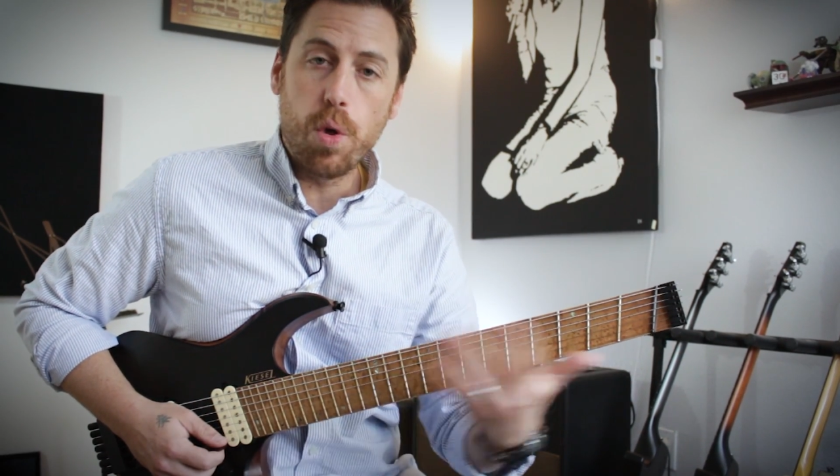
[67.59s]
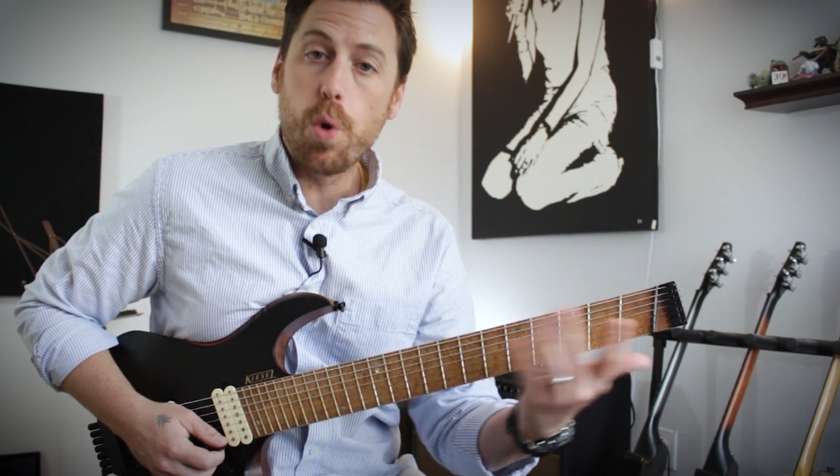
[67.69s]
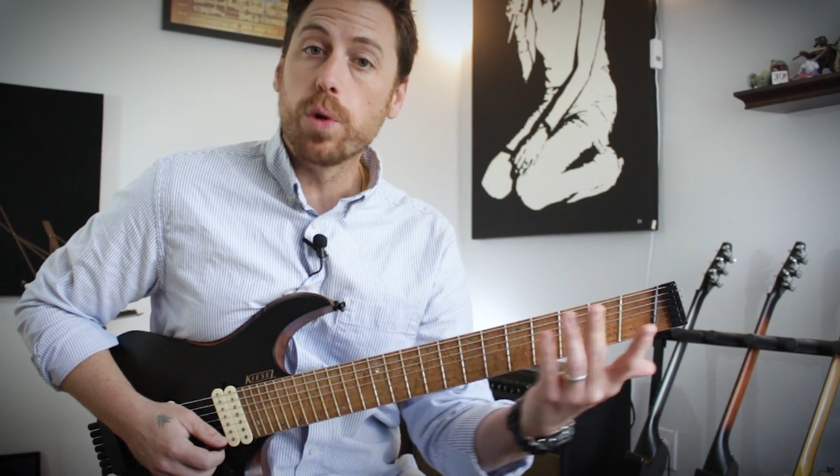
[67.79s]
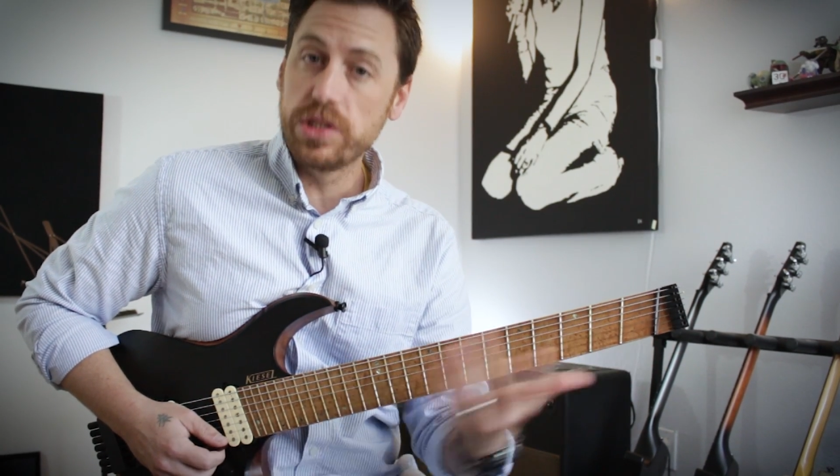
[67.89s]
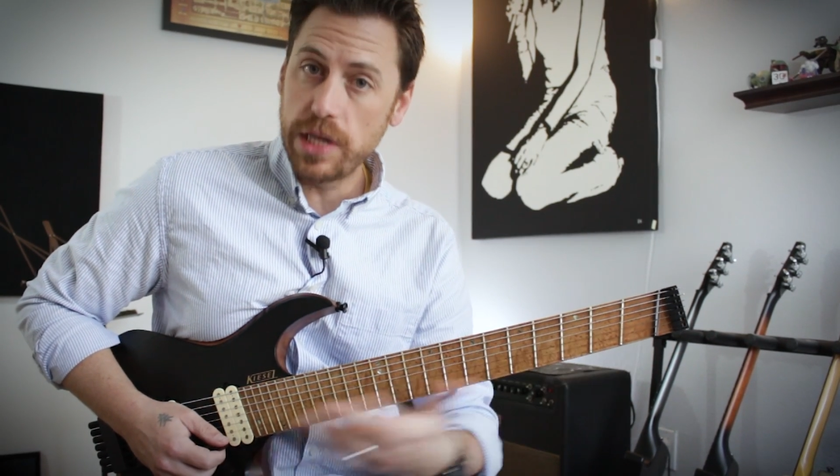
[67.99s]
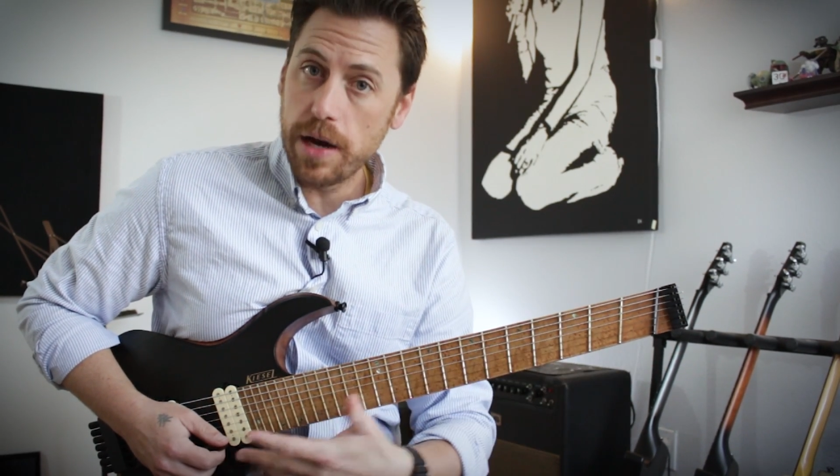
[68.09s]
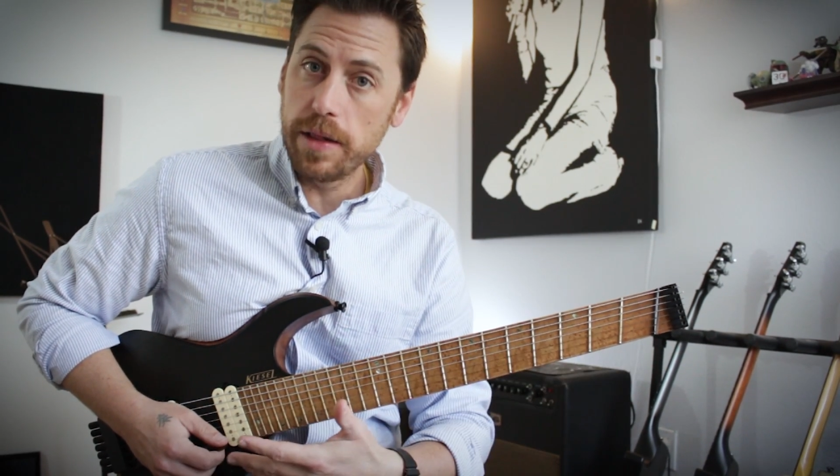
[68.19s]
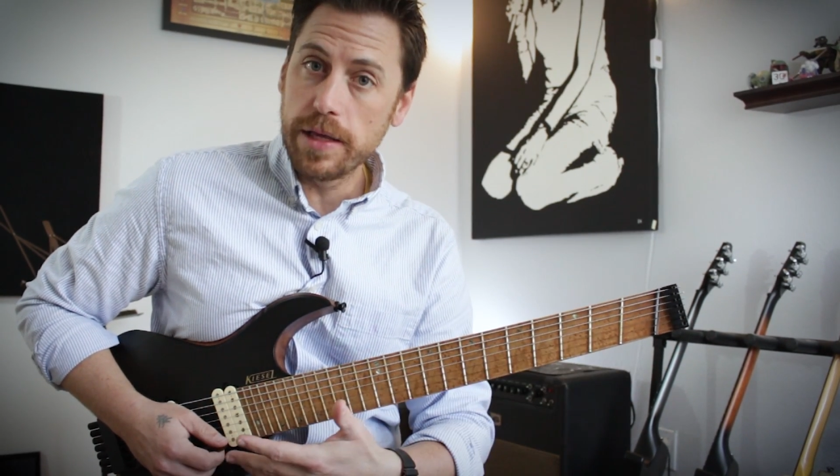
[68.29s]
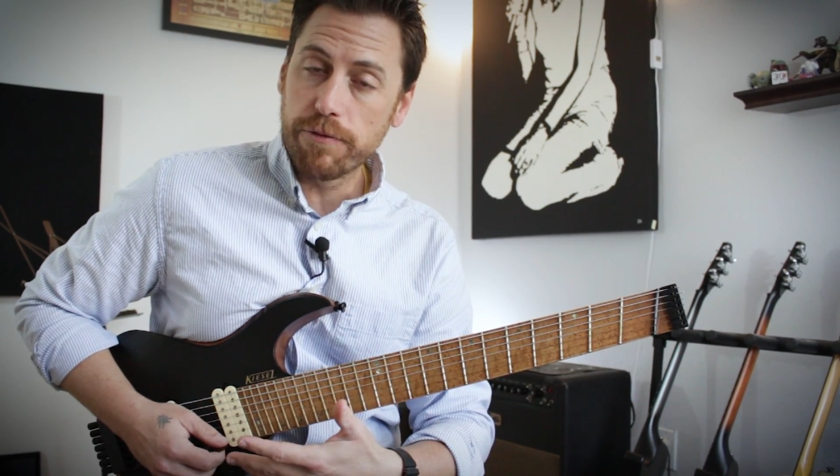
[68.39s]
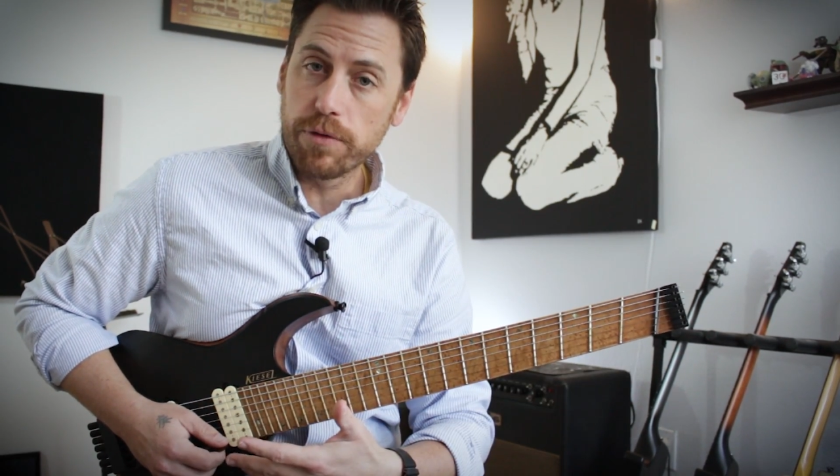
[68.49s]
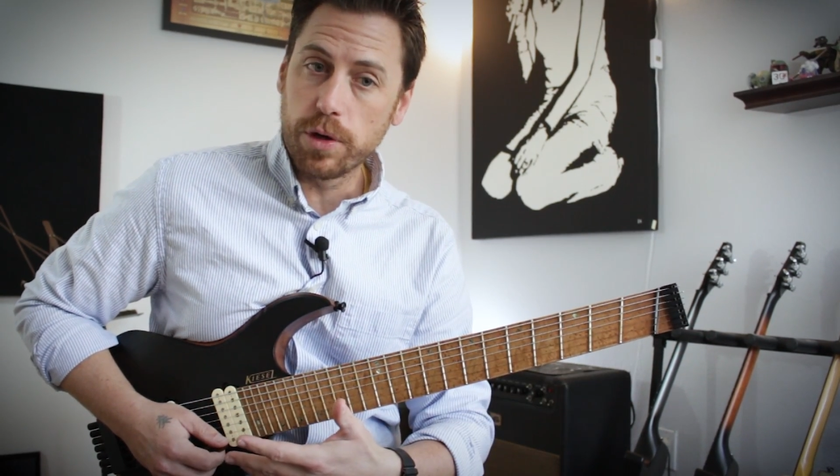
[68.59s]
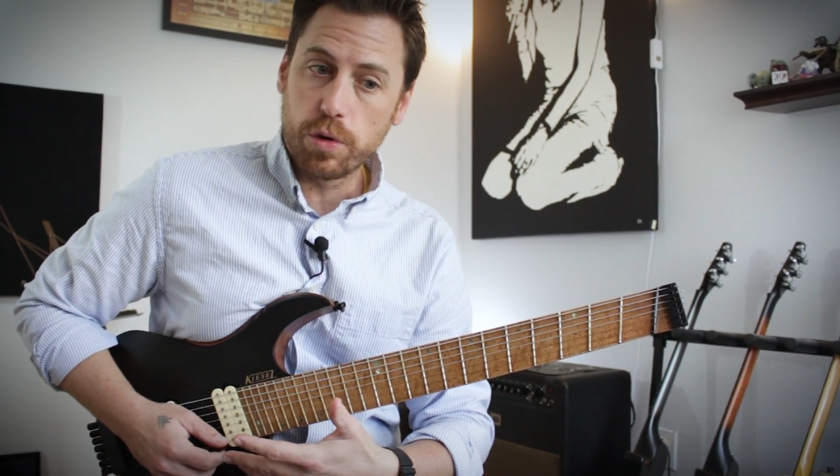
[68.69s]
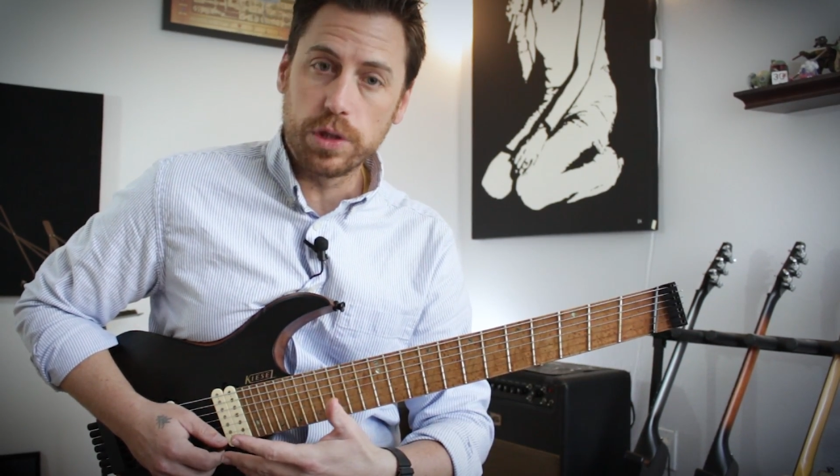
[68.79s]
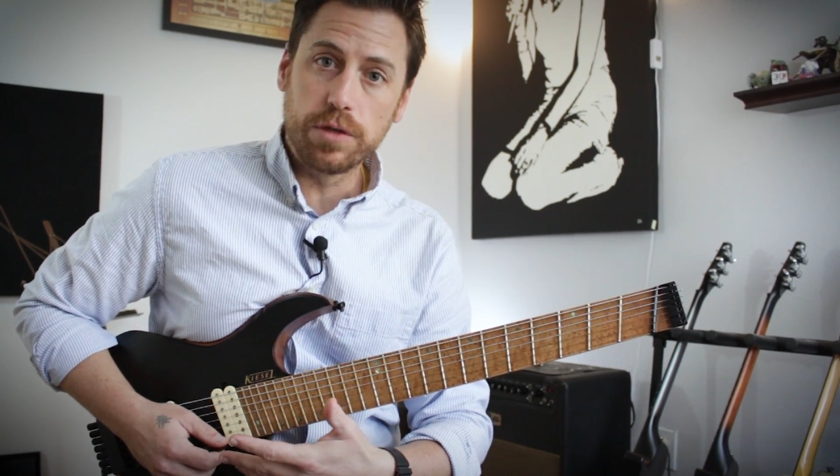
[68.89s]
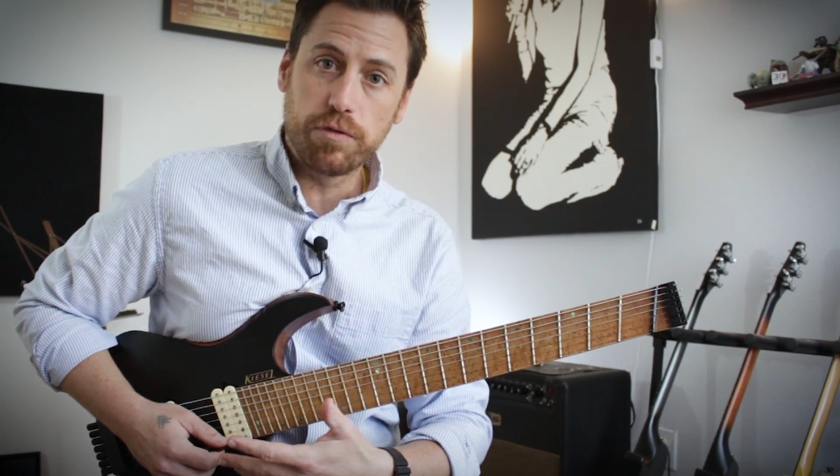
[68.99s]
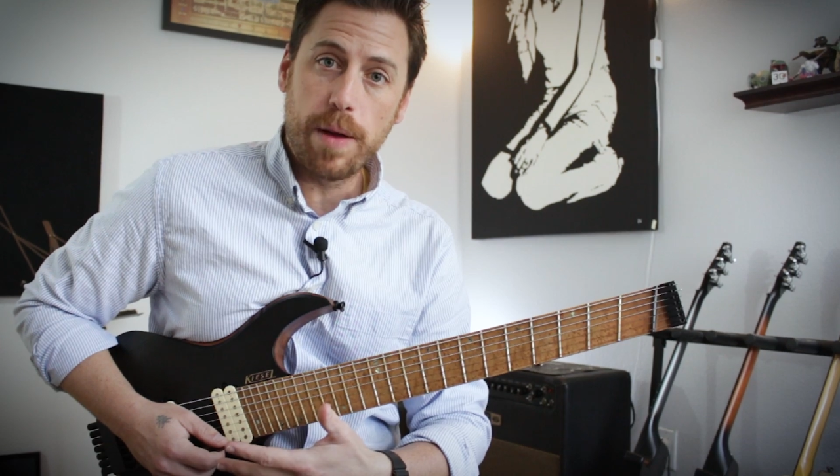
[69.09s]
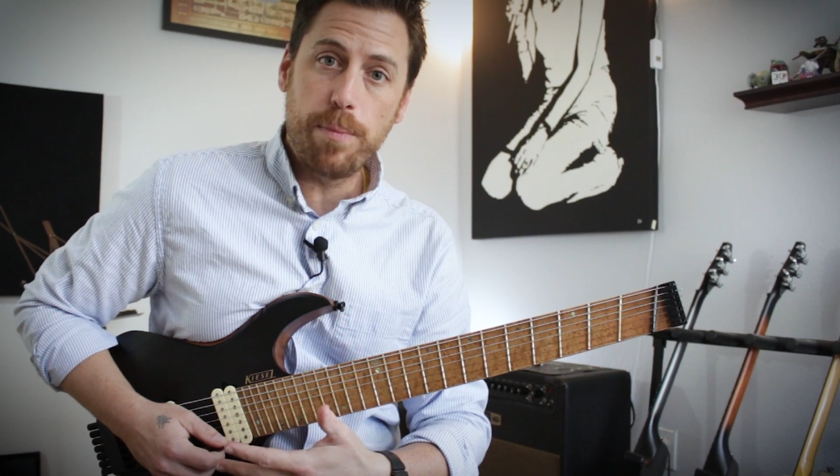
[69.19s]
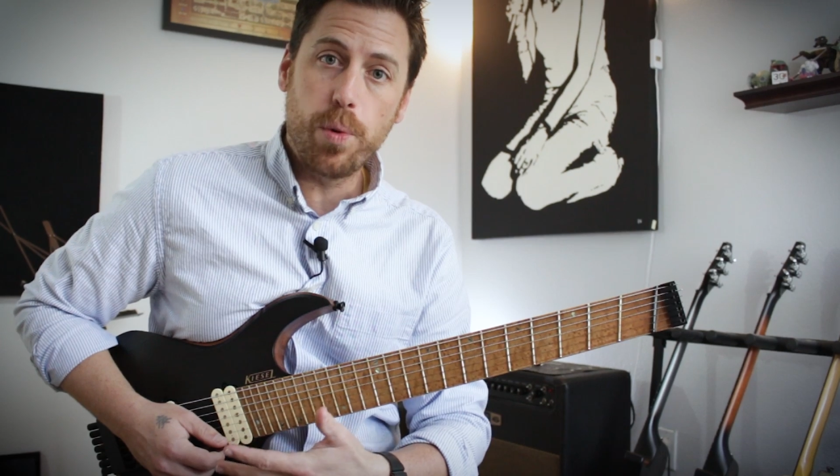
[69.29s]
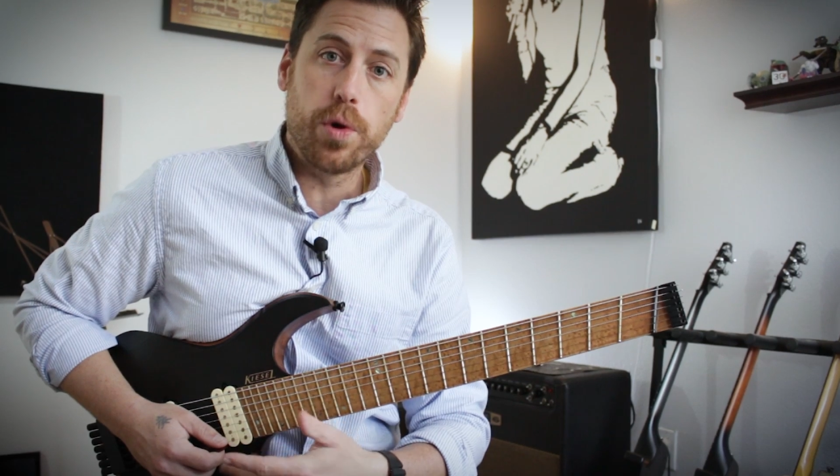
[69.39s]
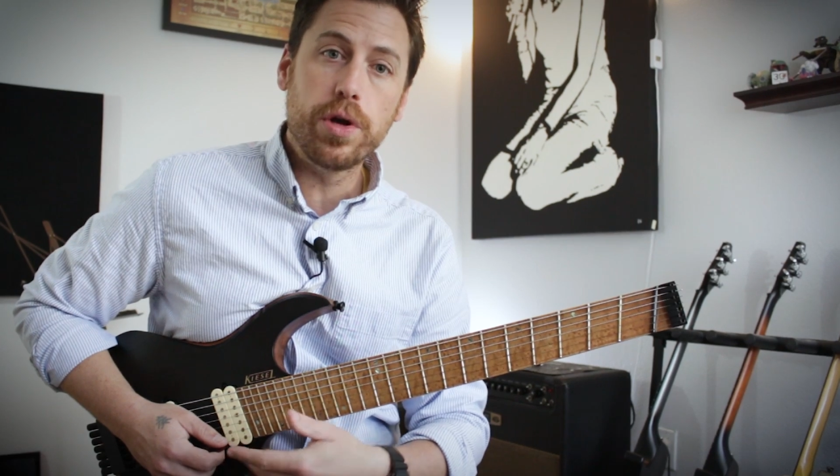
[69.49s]
horizontally across the
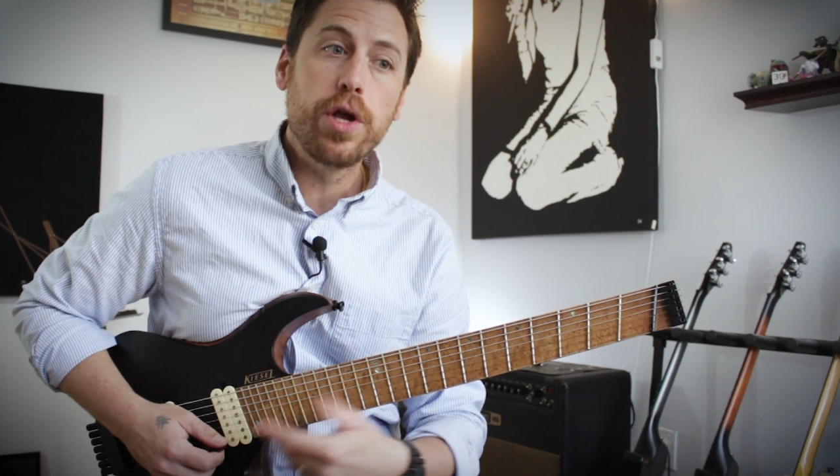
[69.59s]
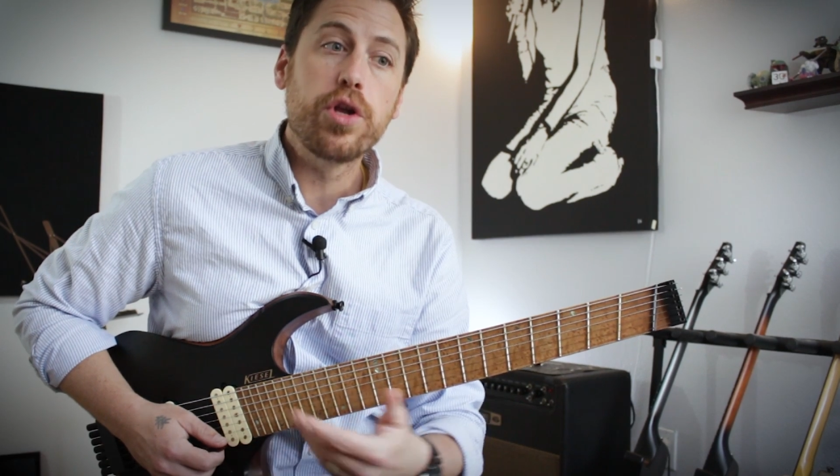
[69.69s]
fretboard,